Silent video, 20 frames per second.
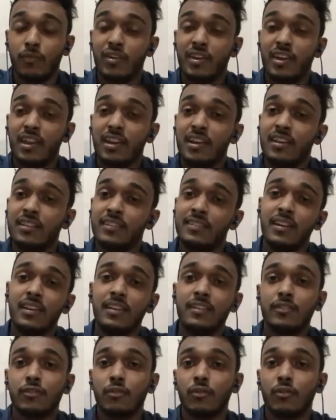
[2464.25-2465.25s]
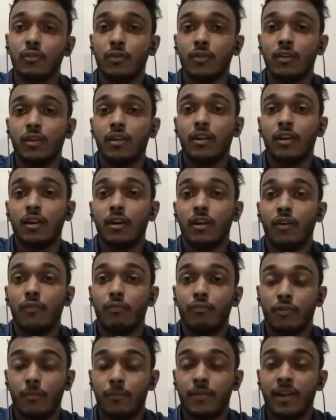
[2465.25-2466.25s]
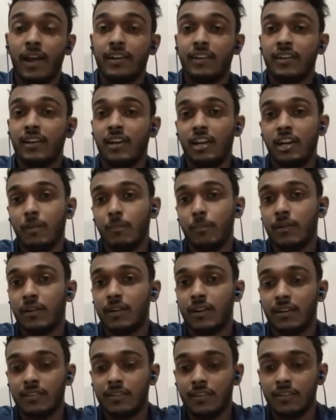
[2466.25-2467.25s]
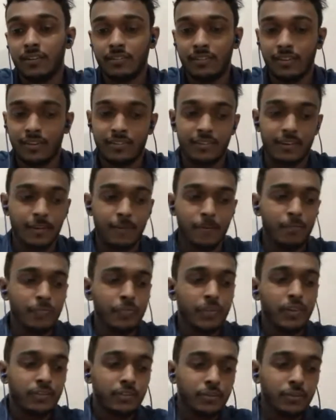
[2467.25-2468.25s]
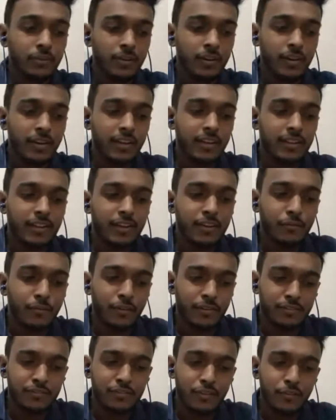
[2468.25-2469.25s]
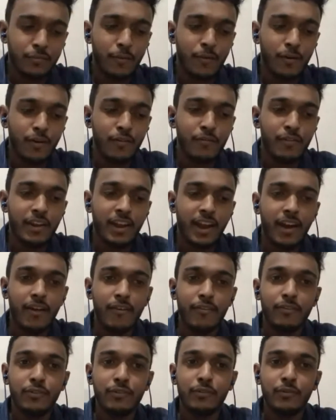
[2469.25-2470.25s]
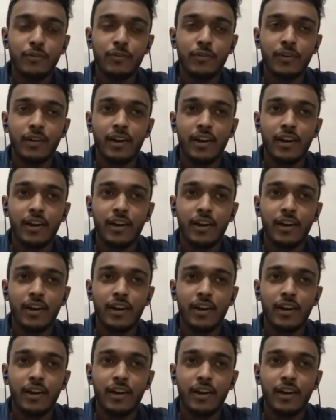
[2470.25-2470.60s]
we can easily score from data interpretation section. So first of all, we have to